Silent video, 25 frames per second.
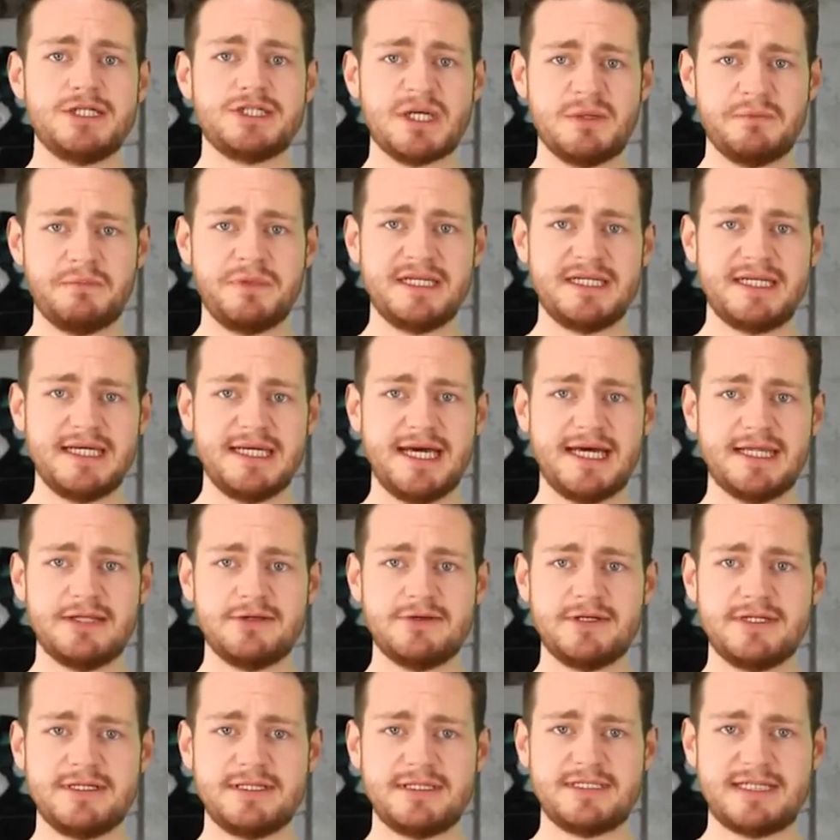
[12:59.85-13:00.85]
jumping
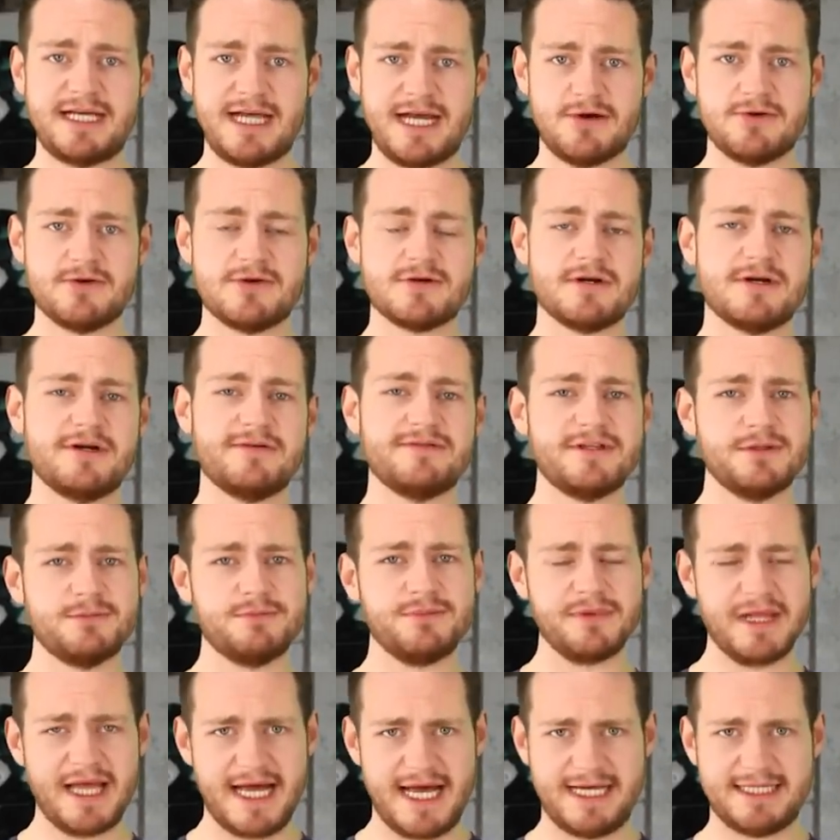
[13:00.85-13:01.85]
together in terror of the
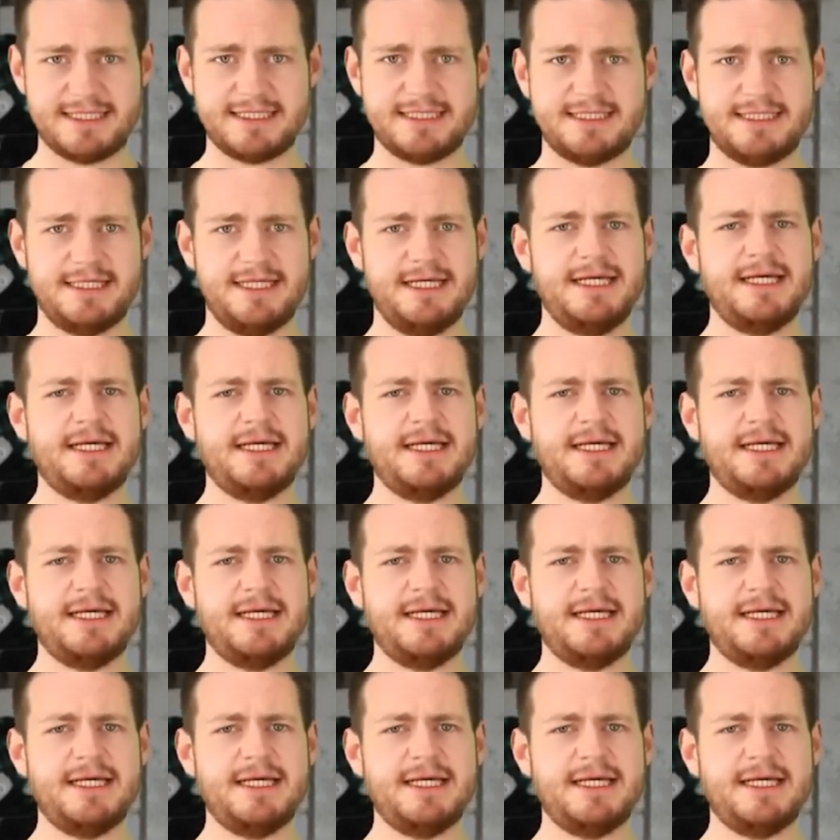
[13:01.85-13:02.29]
blast.